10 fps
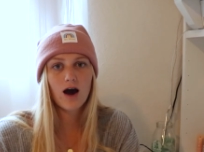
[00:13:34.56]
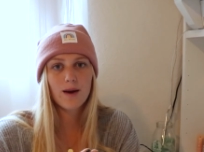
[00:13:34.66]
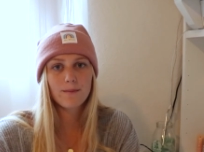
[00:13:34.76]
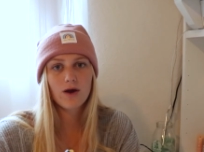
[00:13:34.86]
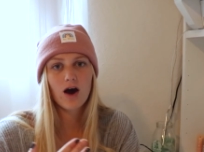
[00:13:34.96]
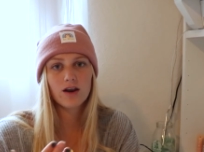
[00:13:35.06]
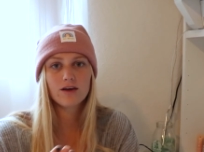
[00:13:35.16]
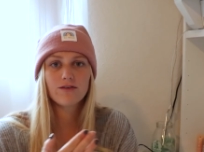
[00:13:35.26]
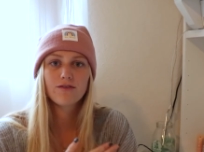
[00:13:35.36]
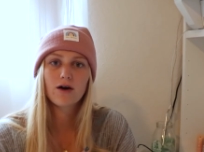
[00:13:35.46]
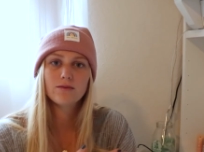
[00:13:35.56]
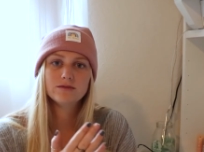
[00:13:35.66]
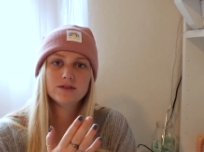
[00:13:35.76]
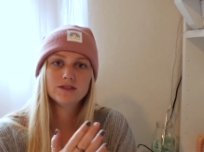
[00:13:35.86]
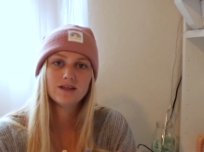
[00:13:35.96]
I'm cutting
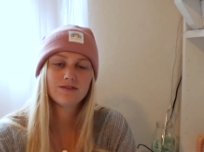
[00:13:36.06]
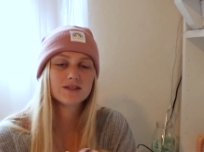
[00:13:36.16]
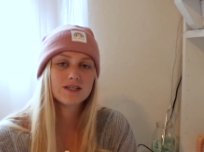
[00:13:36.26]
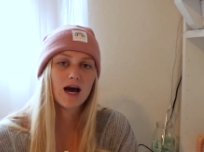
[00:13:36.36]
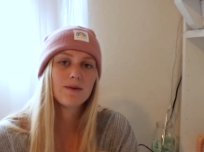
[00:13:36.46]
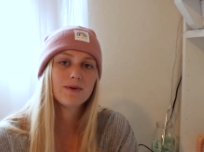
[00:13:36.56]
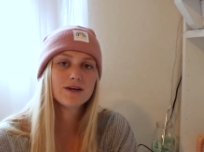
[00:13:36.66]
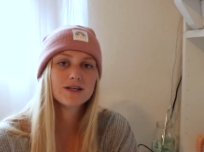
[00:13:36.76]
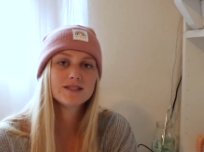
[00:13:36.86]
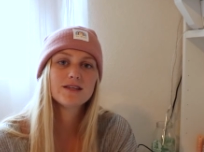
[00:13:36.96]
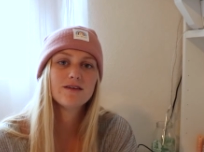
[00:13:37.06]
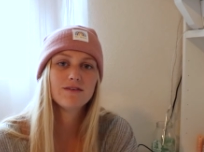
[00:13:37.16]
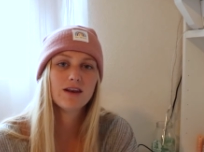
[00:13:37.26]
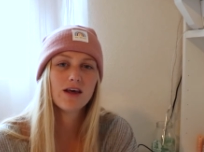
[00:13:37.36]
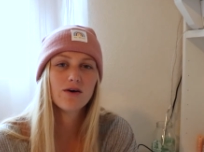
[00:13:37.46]
from different time periods in the
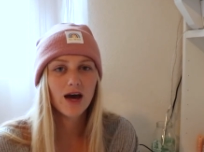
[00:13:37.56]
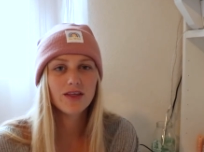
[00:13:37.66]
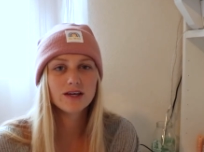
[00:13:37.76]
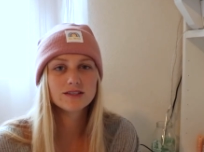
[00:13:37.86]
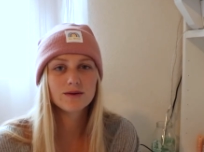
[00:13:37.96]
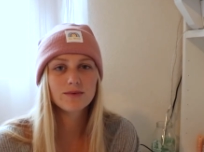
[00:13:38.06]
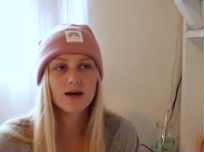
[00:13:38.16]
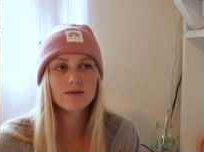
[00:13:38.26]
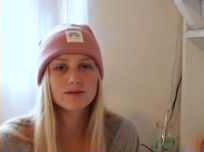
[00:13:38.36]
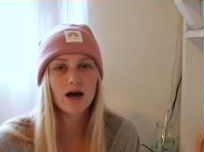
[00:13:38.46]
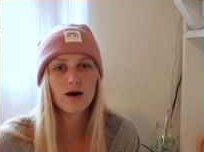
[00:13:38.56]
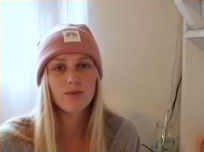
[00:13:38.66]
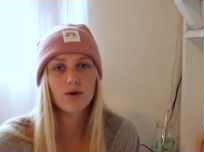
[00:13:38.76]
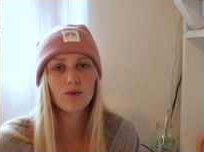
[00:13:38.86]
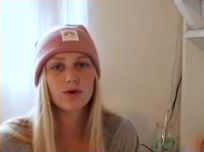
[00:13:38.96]
video. And then sometimes I'll
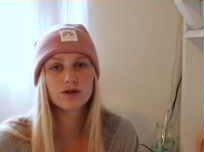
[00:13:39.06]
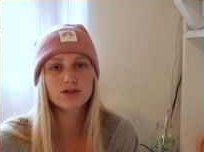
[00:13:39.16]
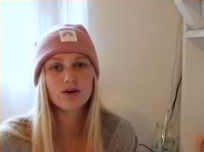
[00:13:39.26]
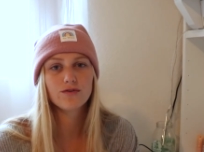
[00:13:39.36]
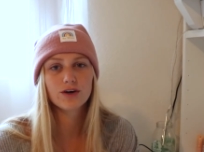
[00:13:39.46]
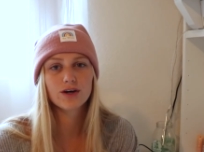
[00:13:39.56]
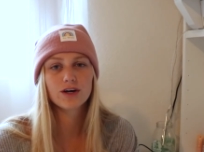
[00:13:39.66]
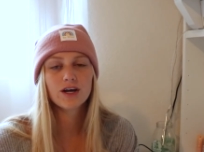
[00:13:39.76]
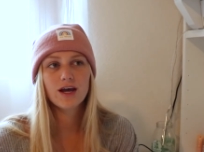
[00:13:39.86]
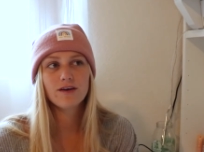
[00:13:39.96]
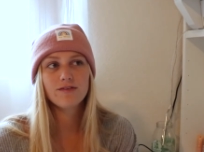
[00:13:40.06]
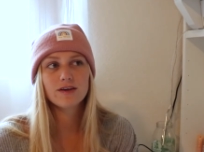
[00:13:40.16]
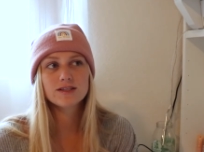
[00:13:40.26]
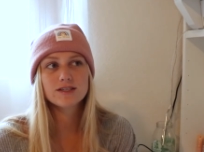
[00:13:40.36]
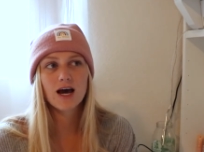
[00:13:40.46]
put words over if
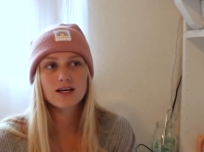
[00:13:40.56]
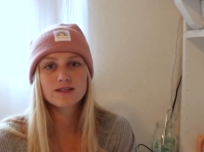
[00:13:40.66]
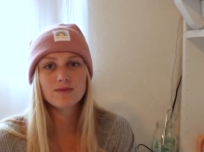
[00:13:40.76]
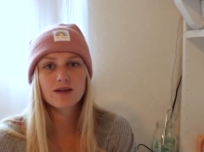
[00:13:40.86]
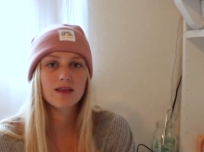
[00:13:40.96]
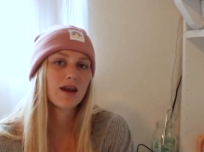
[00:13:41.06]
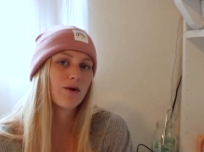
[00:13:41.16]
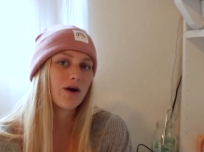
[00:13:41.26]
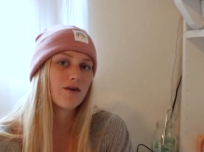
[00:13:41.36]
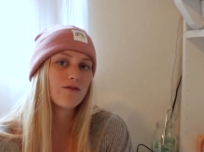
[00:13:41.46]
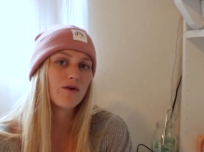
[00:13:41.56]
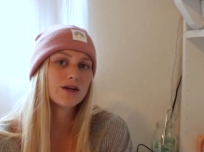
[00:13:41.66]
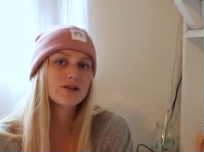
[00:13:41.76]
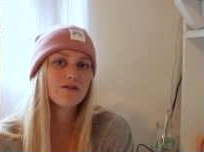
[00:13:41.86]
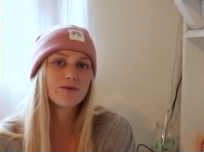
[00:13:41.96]
it's not something that I want to
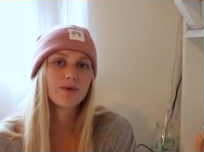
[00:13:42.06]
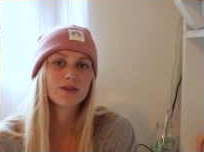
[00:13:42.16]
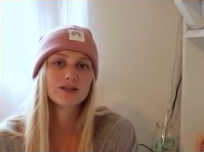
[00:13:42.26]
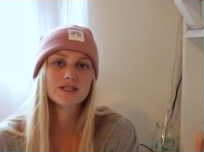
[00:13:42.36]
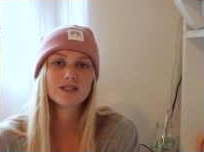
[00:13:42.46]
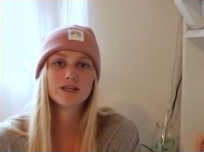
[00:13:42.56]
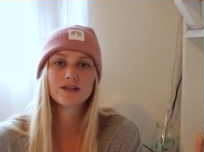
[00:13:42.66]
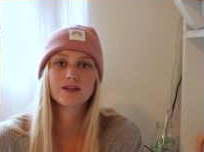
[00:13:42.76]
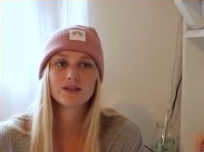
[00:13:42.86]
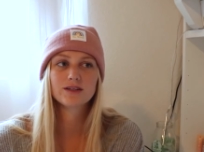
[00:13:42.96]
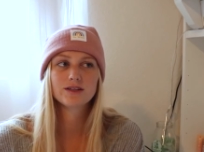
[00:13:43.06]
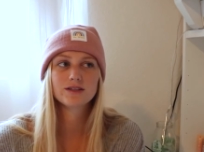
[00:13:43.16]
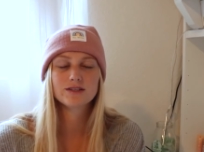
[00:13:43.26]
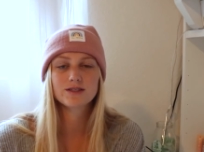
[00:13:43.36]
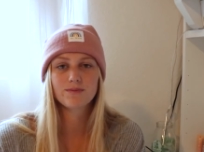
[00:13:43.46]
voice over, but there's still
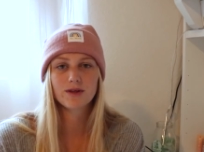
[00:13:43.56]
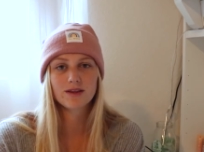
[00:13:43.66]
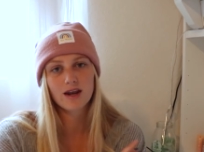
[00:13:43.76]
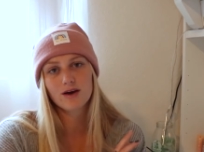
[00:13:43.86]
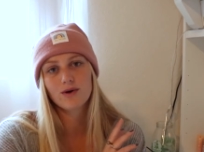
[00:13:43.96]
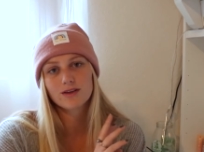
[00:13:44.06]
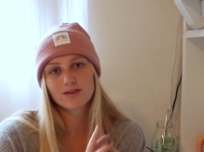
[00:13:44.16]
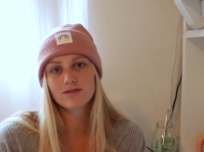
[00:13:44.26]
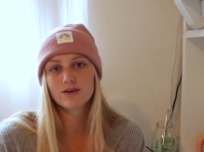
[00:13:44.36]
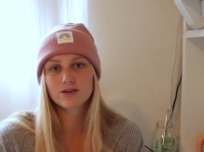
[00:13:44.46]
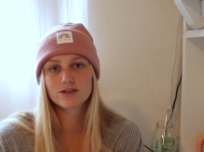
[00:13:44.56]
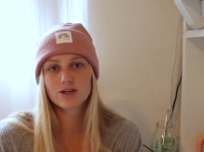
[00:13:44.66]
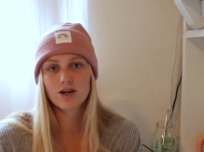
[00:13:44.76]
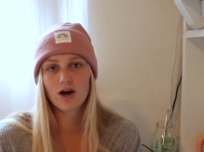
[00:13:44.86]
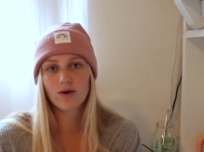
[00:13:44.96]
something that I want the viewers
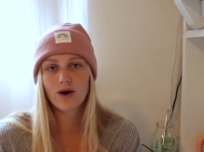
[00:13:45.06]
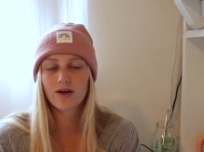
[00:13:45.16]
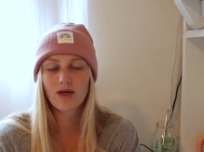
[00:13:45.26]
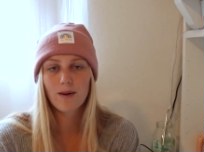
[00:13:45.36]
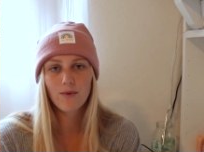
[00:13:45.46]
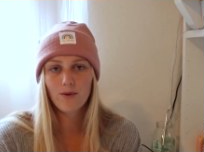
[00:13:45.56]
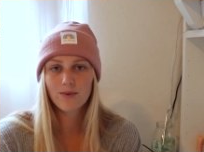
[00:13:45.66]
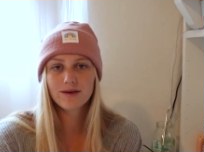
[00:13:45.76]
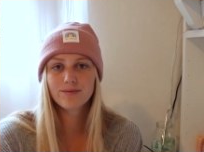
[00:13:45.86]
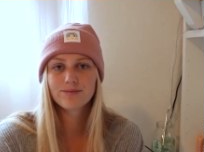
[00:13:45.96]
to know at that moment.